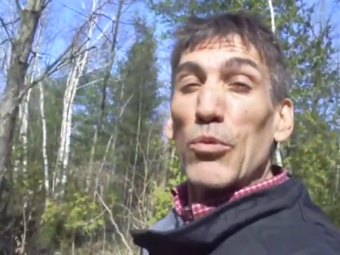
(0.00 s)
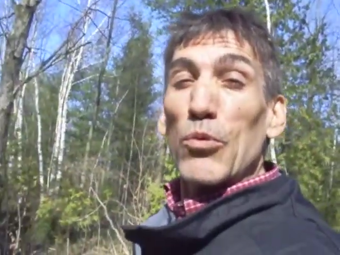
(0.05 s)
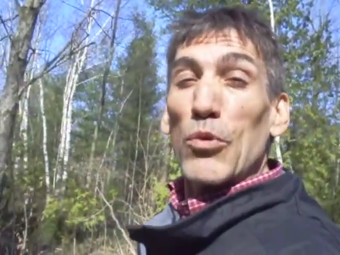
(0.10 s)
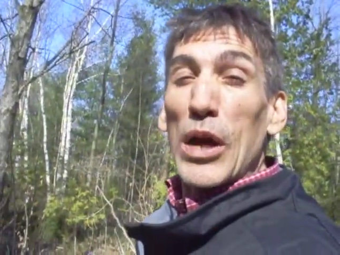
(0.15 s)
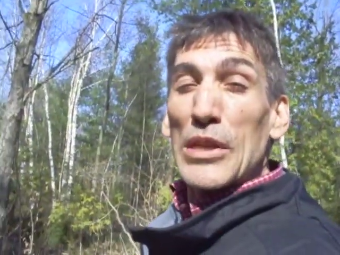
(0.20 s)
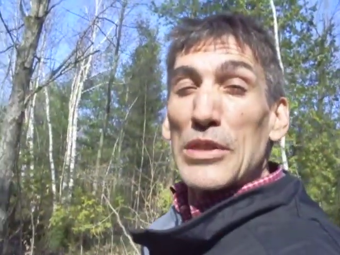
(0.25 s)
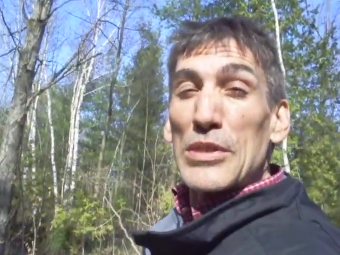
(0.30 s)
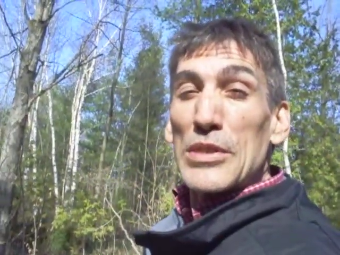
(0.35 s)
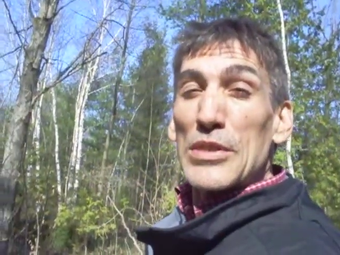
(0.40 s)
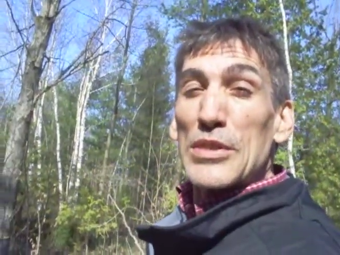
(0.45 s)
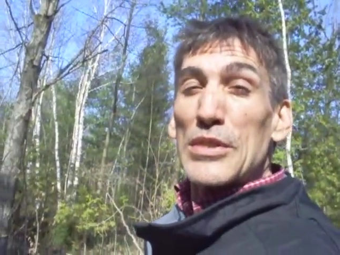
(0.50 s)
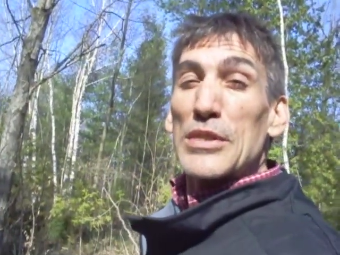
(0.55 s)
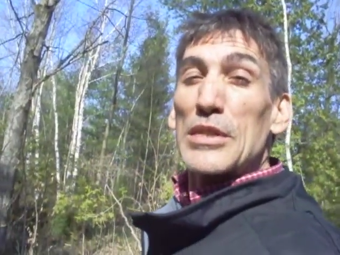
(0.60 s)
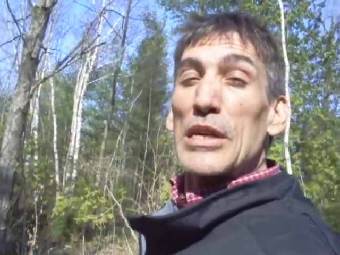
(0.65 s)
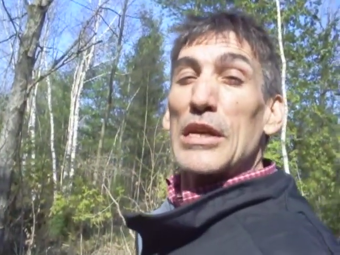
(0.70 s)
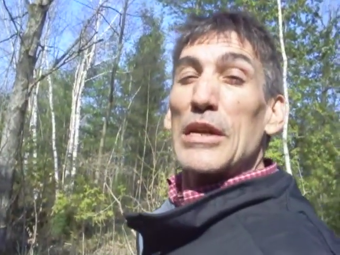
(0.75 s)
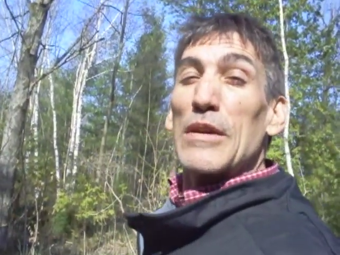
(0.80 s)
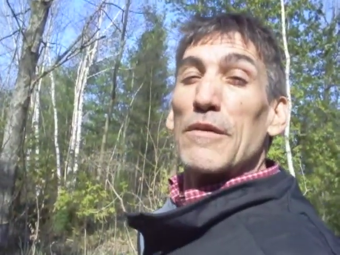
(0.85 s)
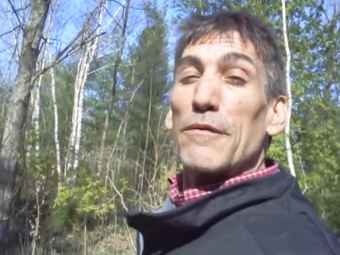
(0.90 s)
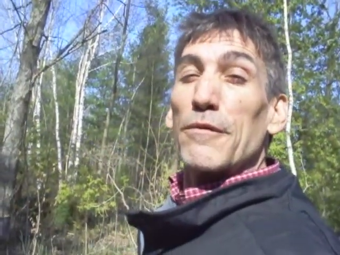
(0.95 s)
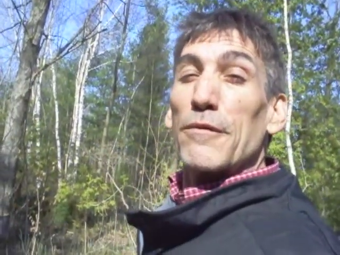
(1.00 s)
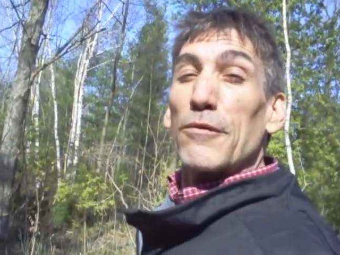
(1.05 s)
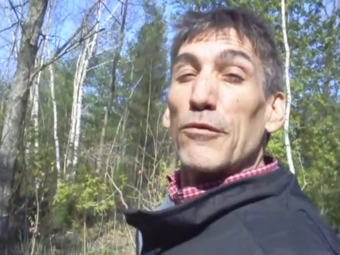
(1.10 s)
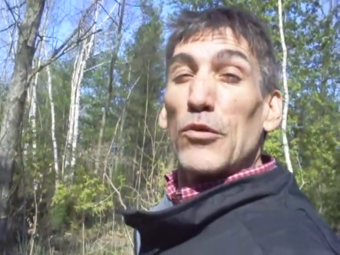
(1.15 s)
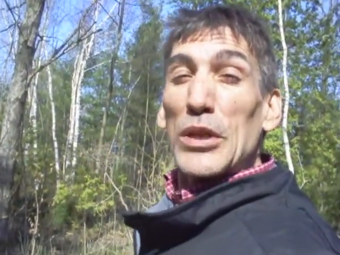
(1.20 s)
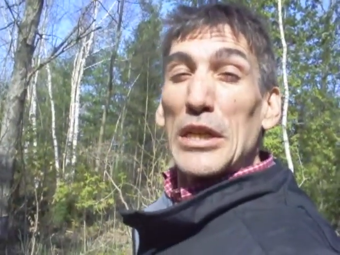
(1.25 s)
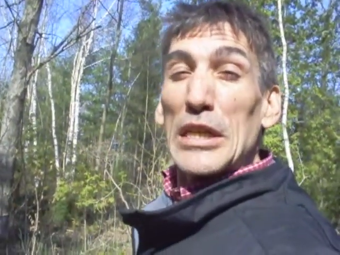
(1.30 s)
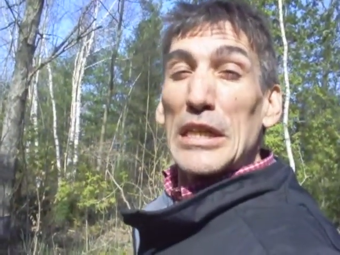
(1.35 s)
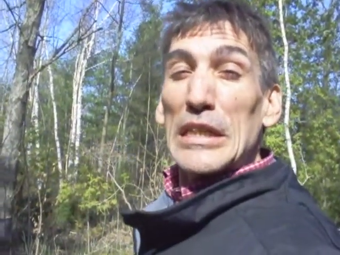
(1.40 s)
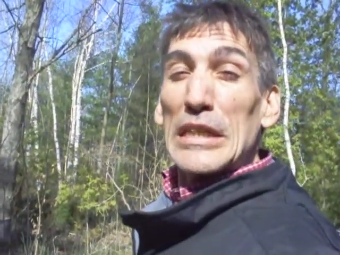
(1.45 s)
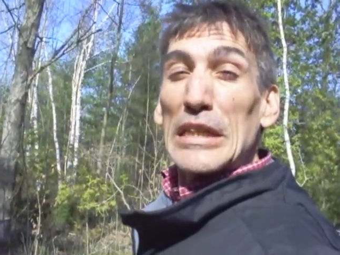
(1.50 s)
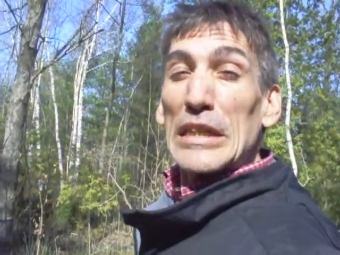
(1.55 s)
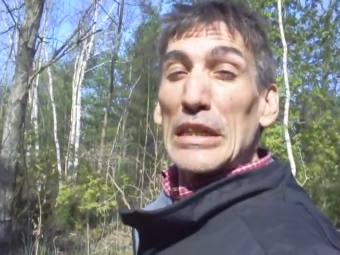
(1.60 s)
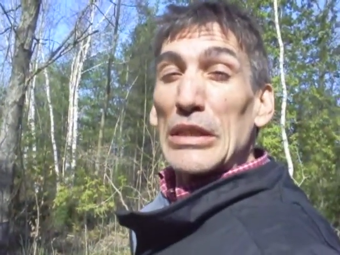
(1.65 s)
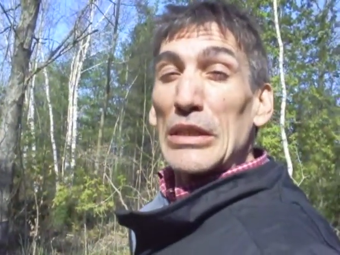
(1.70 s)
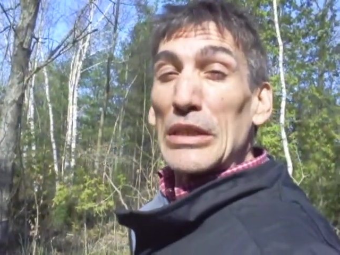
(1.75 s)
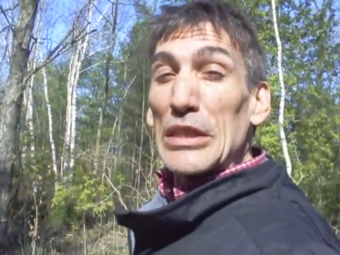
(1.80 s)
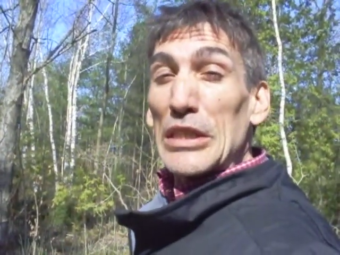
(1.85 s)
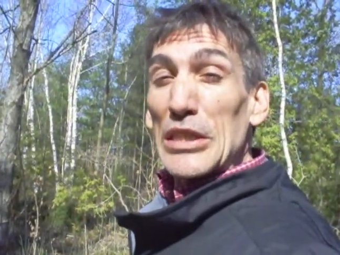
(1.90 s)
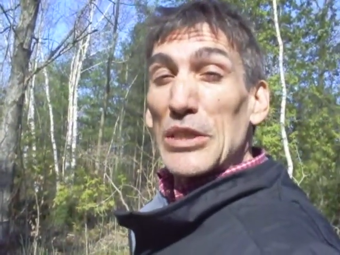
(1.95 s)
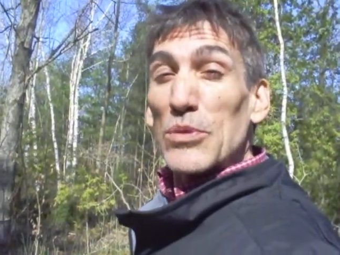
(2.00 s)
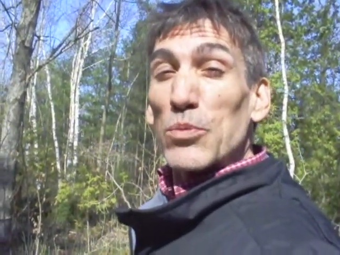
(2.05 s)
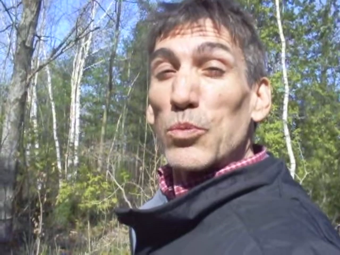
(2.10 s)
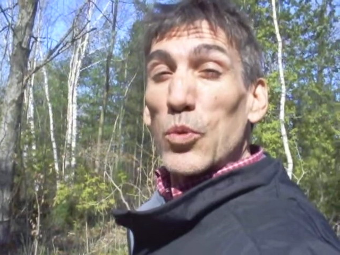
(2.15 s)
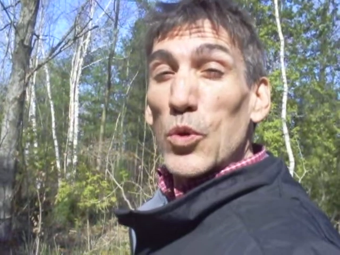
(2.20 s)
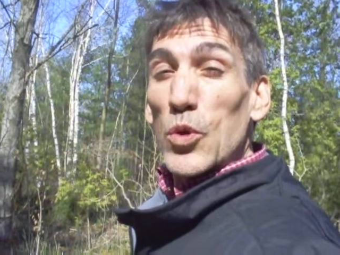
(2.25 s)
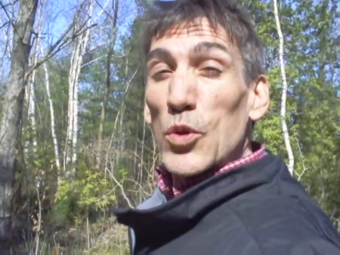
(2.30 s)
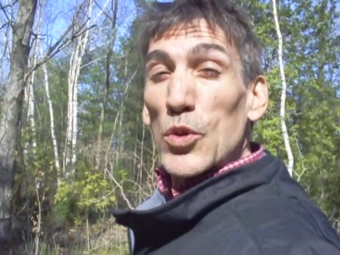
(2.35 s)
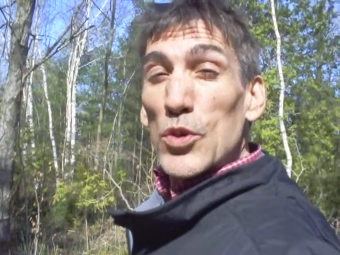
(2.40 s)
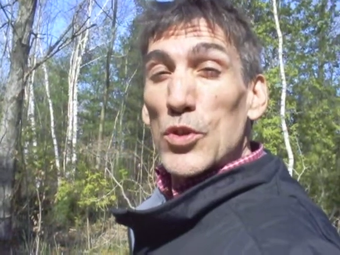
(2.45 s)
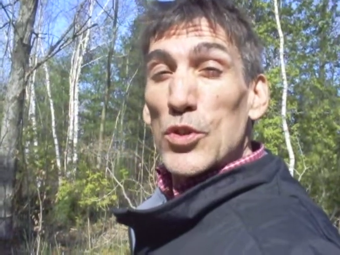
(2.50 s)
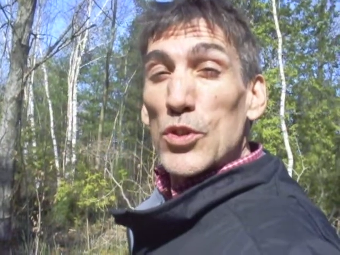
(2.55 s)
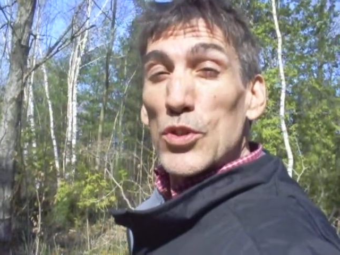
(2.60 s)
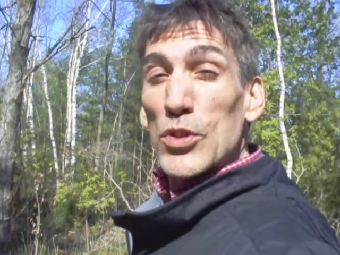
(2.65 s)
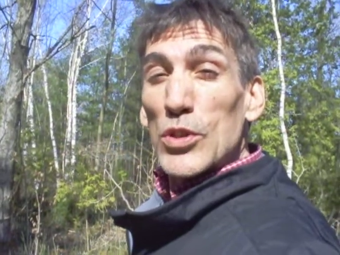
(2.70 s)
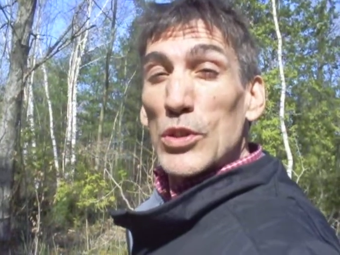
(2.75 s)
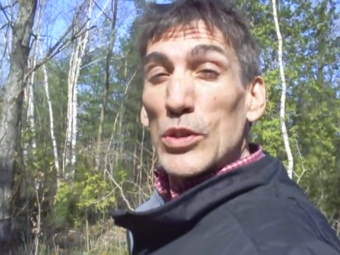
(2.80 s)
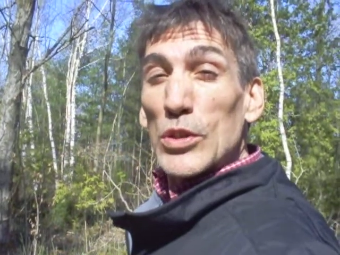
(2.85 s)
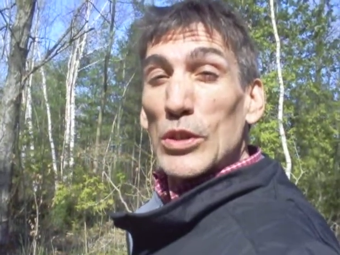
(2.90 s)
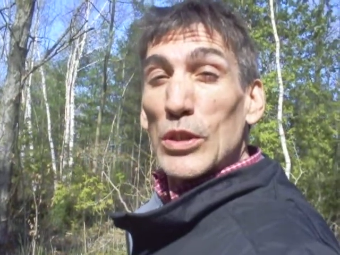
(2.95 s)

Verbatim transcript: runs free in these woods.